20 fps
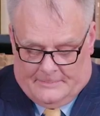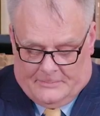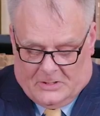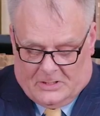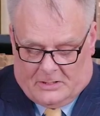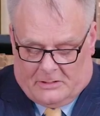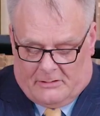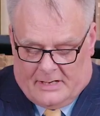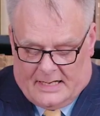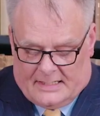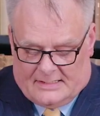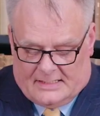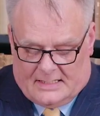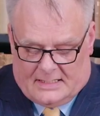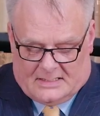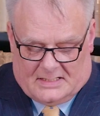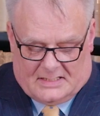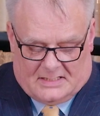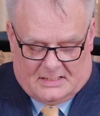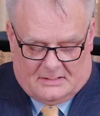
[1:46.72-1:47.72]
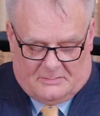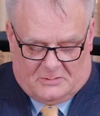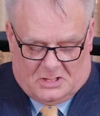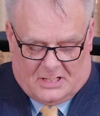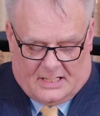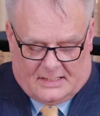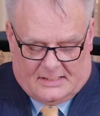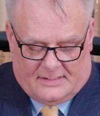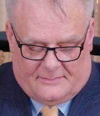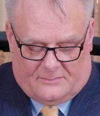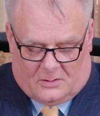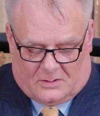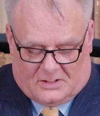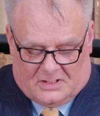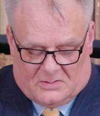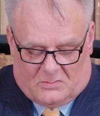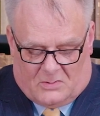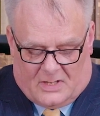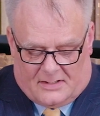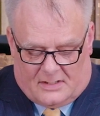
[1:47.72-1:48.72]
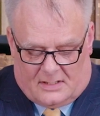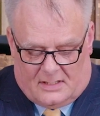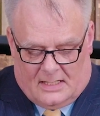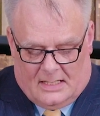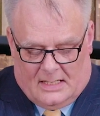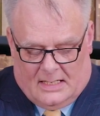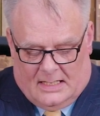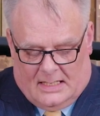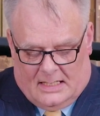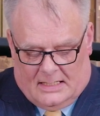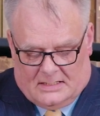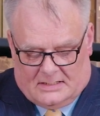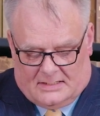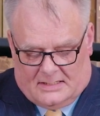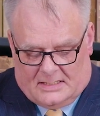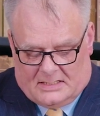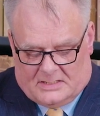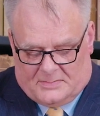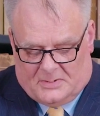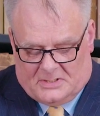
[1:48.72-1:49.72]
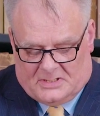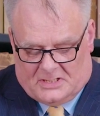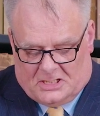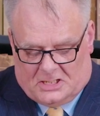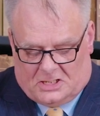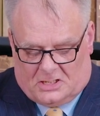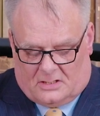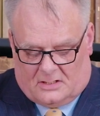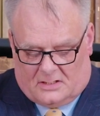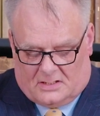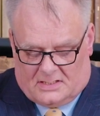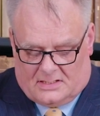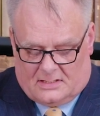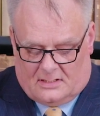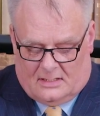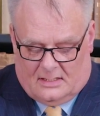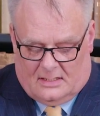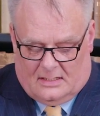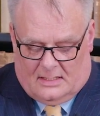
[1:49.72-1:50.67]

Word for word: The correct test is an objective one. It's whether his dispositions